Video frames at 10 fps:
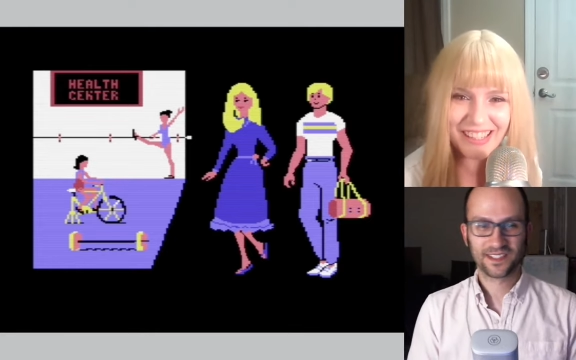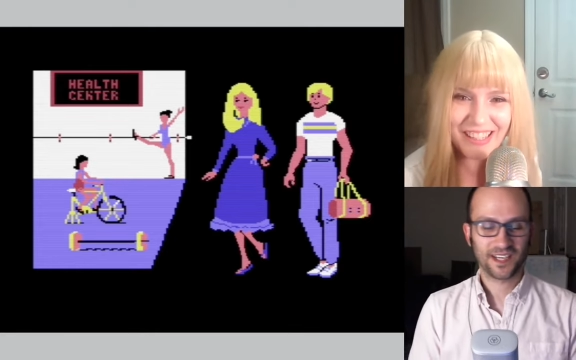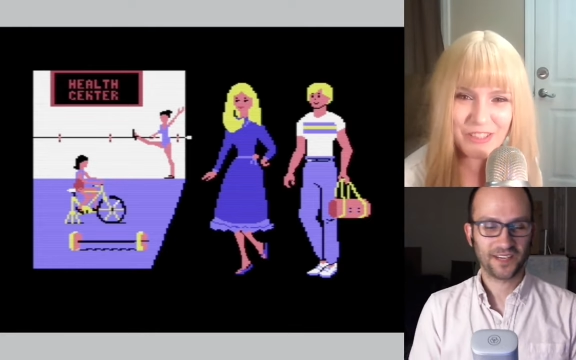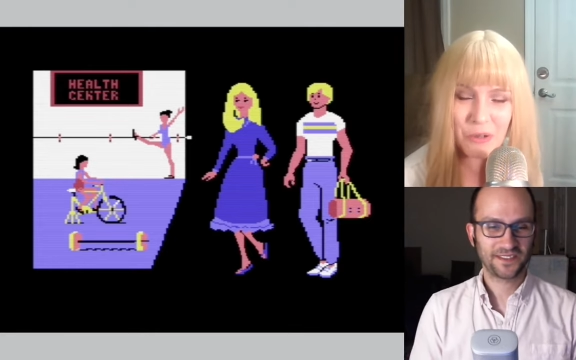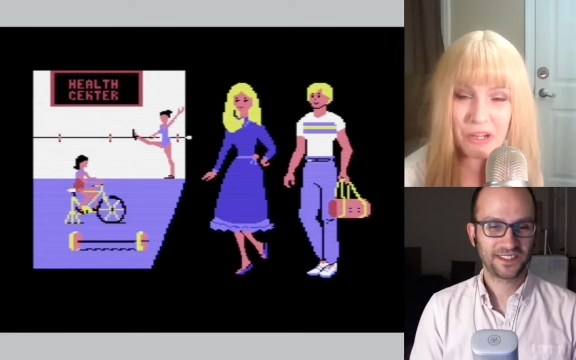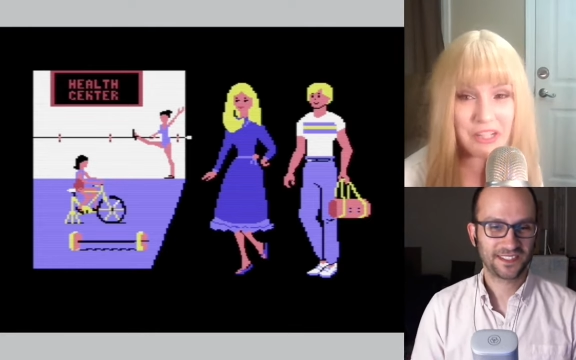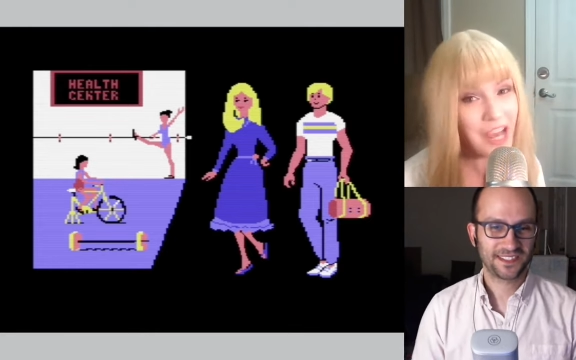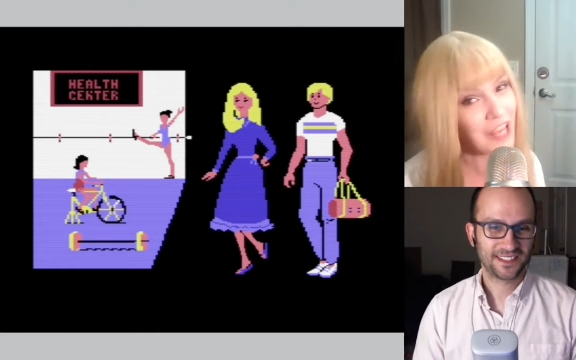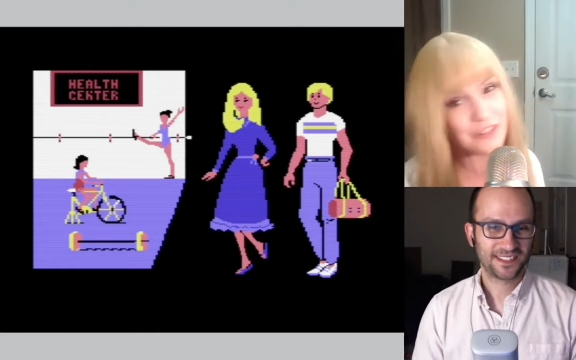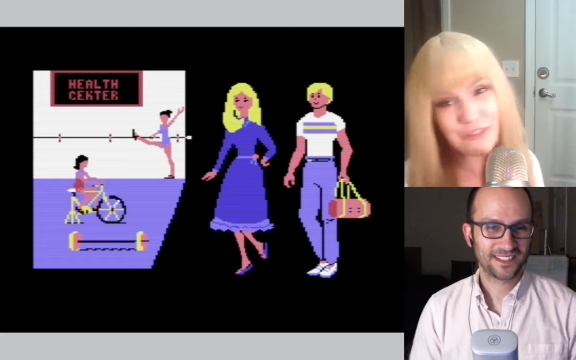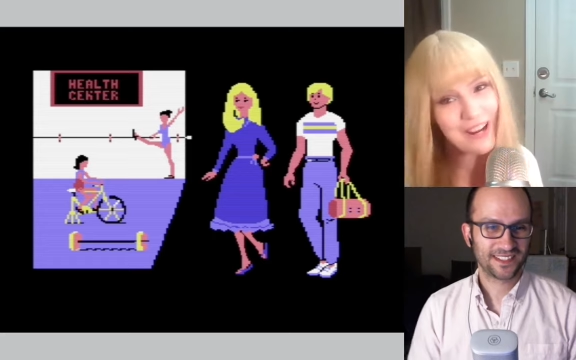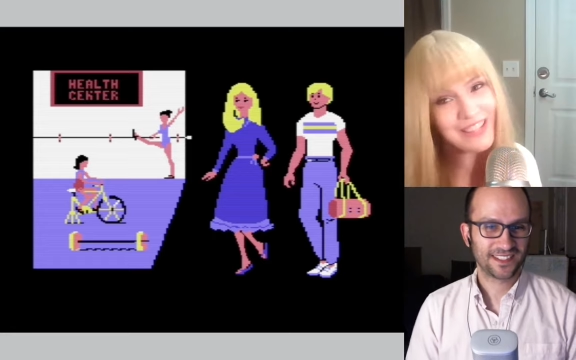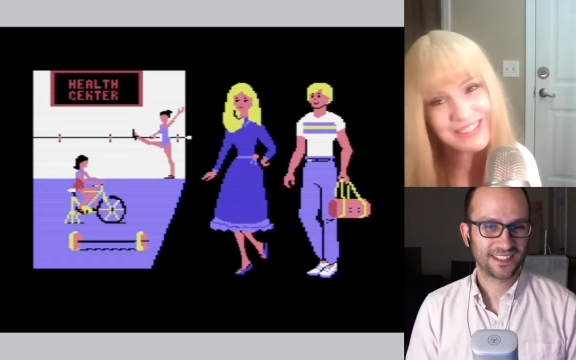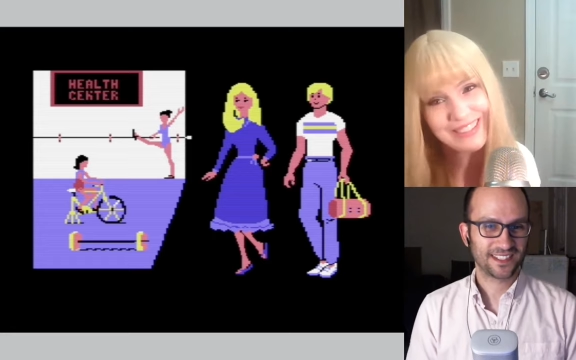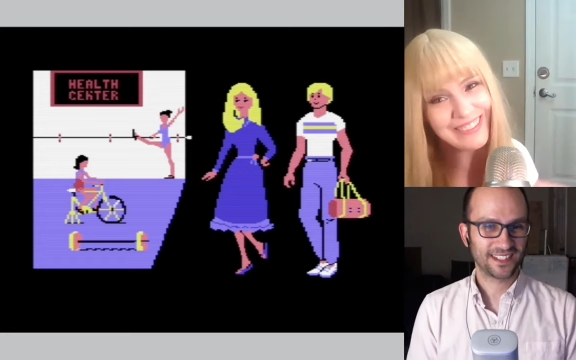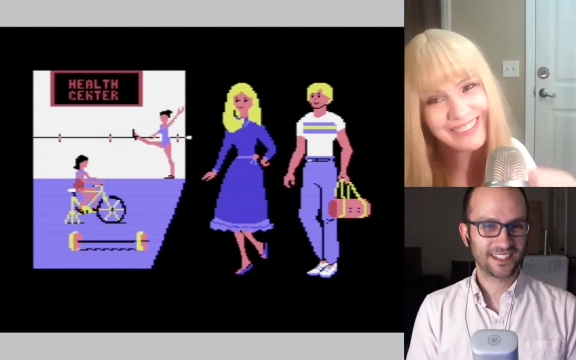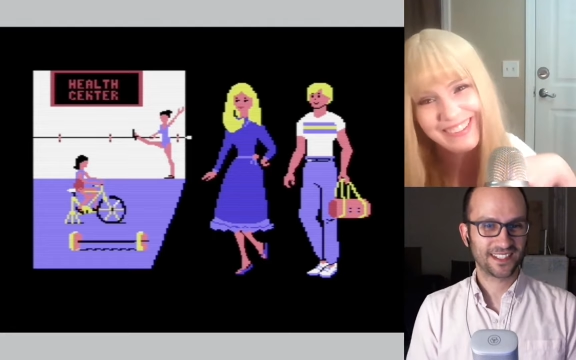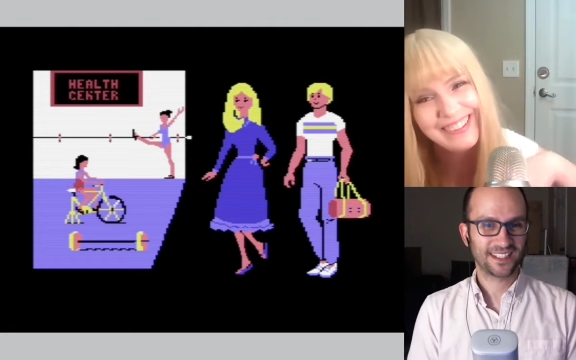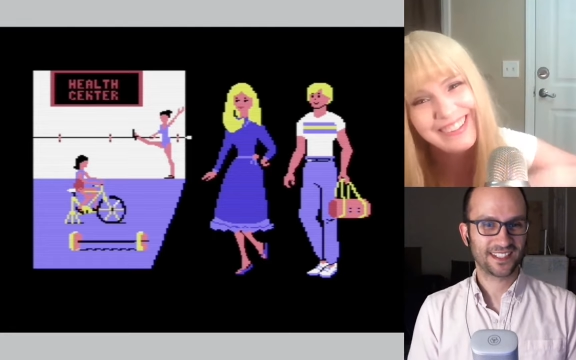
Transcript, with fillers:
Speaker 1: and you are I'm, not dressed at all.